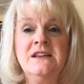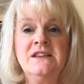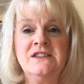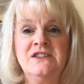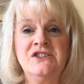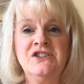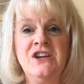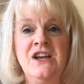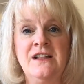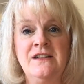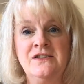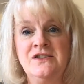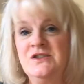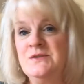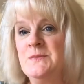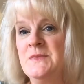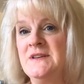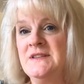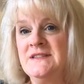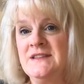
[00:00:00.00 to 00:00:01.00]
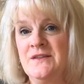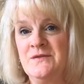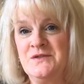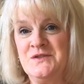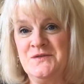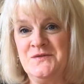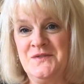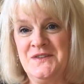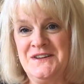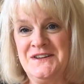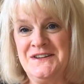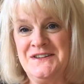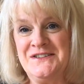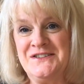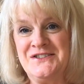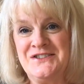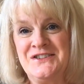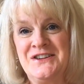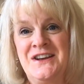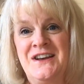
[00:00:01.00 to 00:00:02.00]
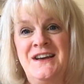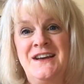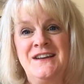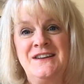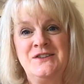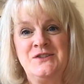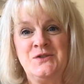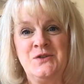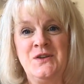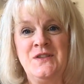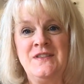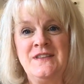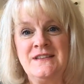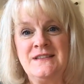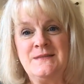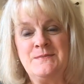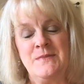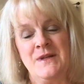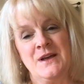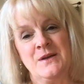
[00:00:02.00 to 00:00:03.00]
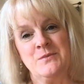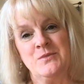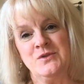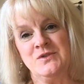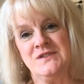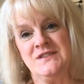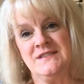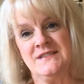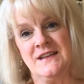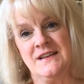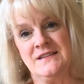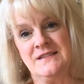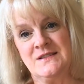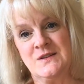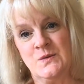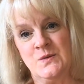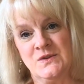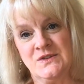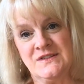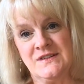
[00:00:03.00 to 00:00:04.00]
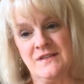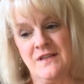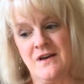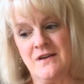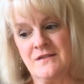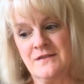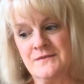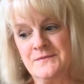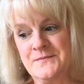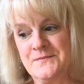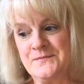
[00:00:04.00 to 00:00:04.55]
to challenge myself to finish during this Blackbird Designs Quilt Along.